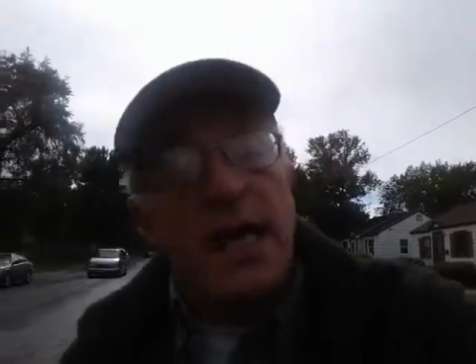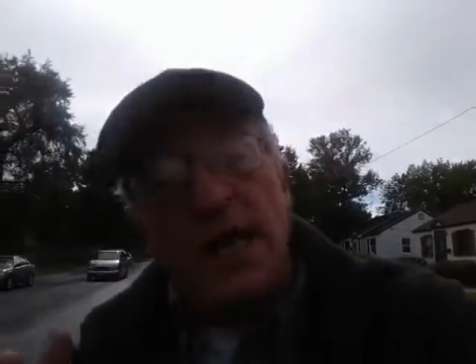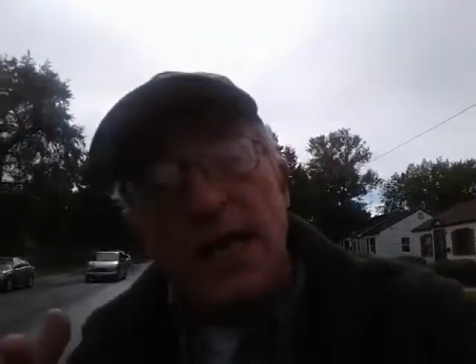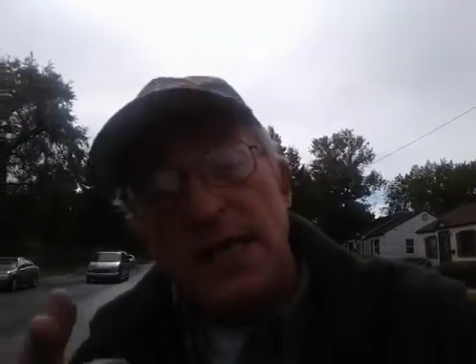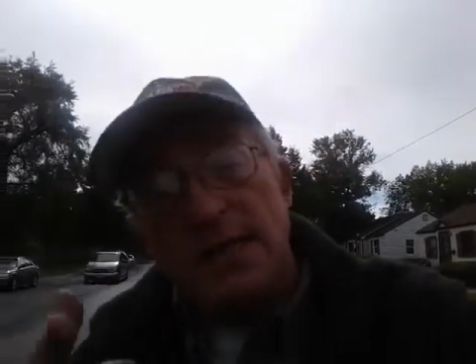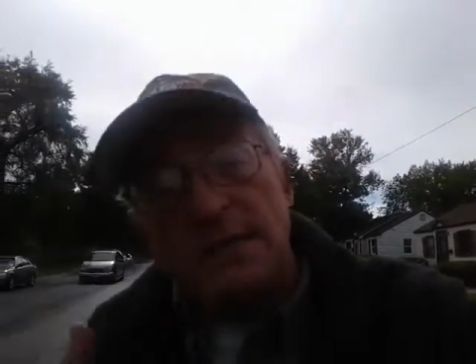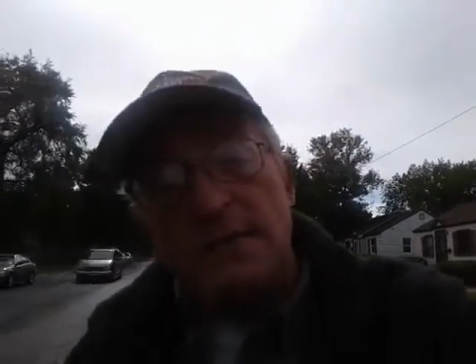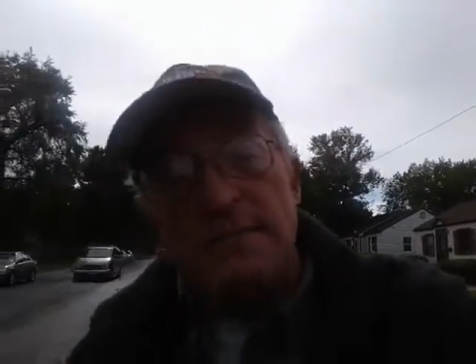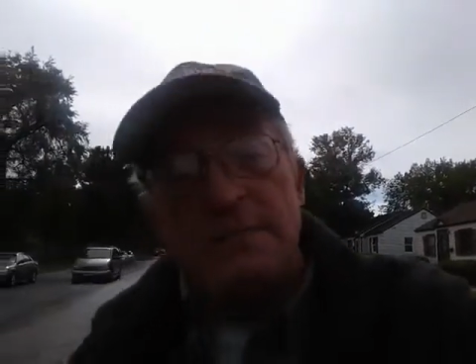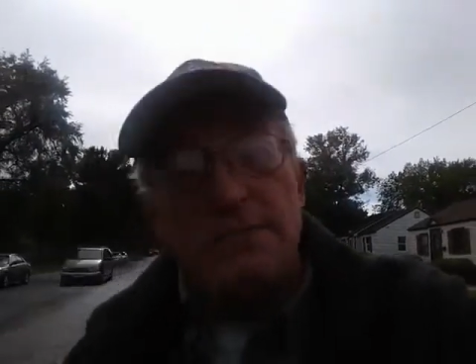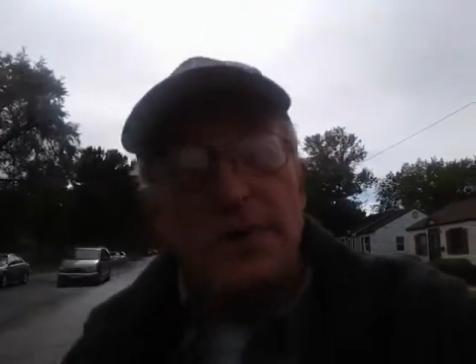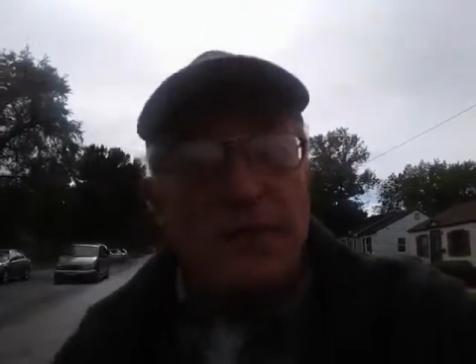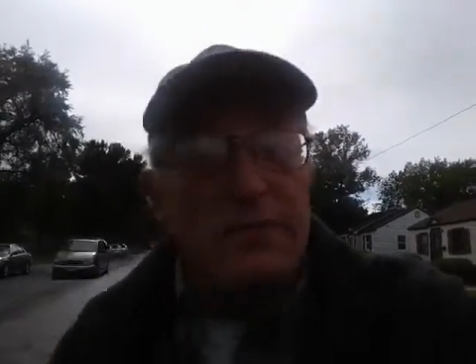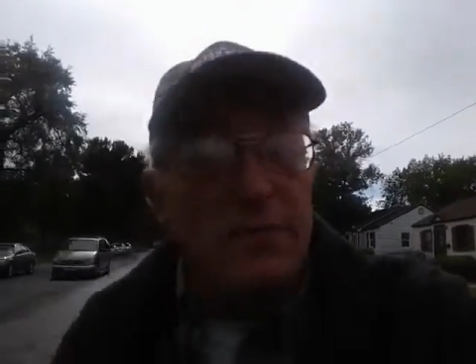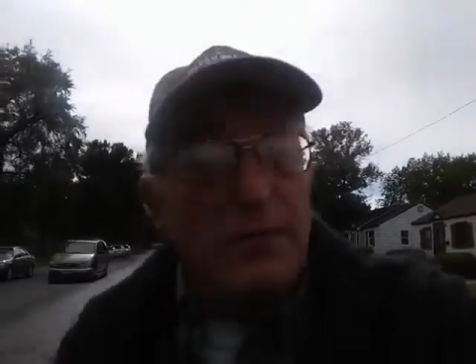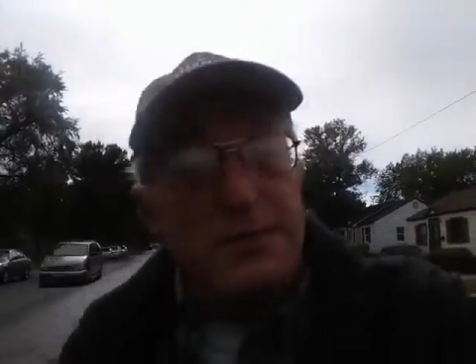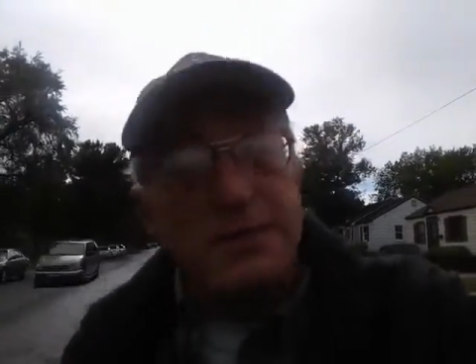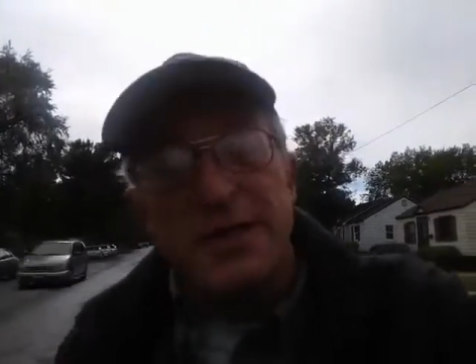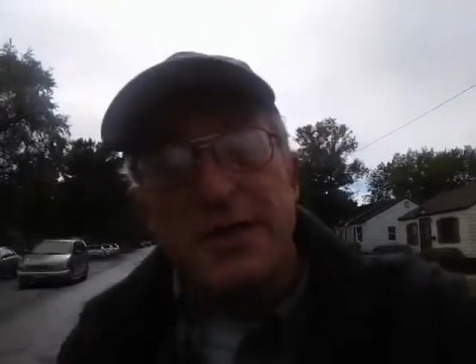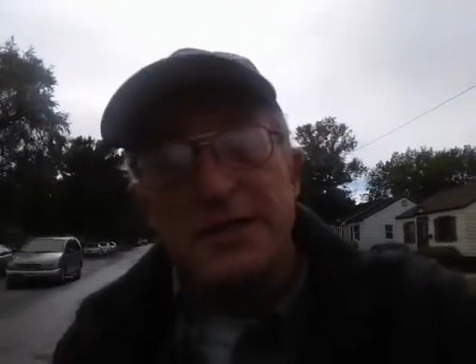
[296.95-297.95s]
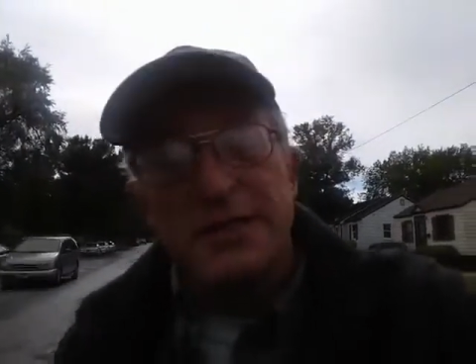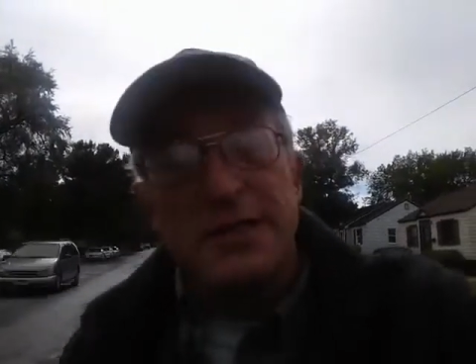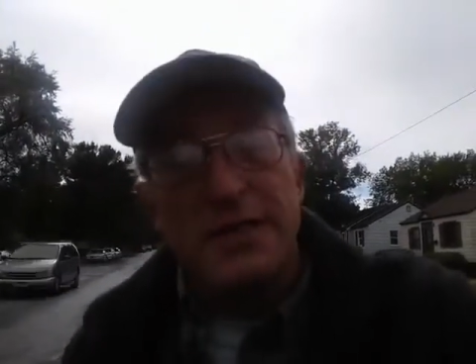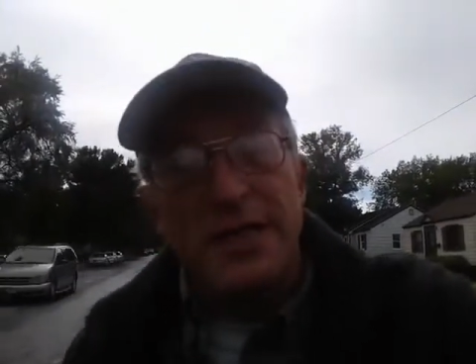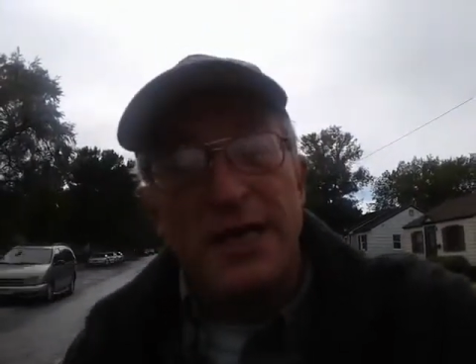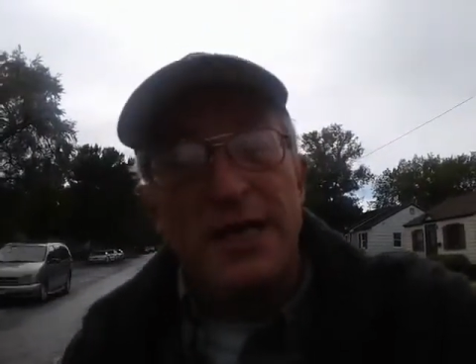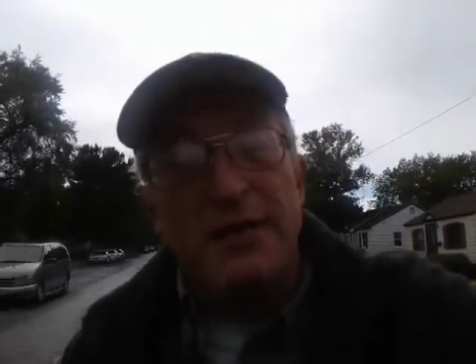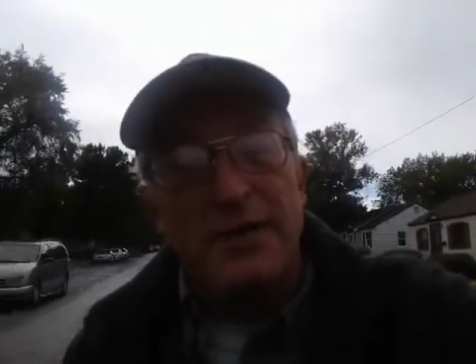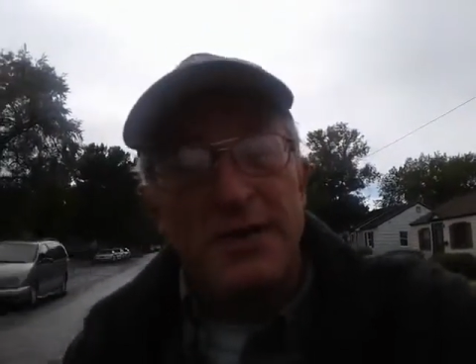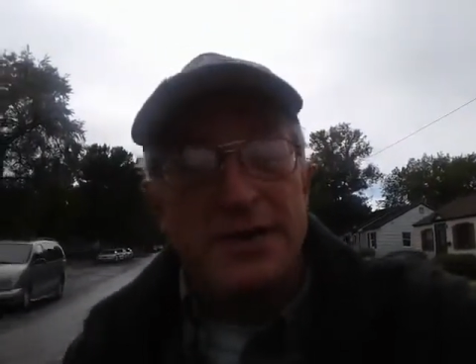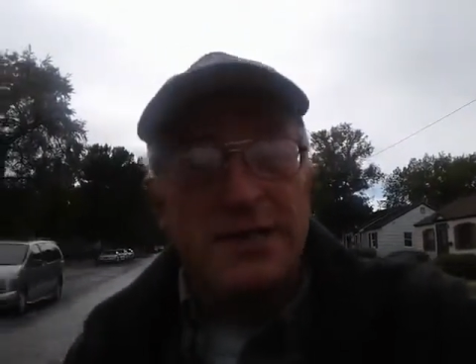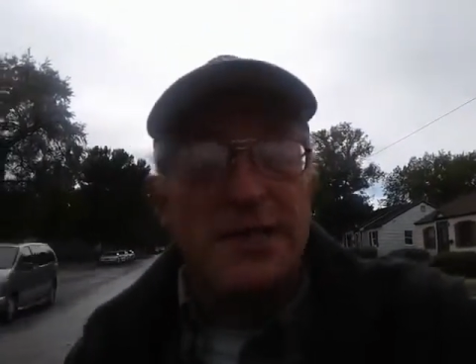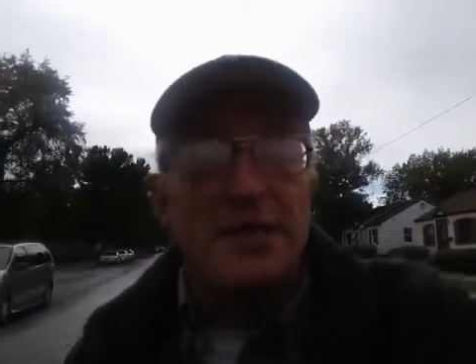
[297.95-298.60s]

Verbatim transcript: and we will talk to you later.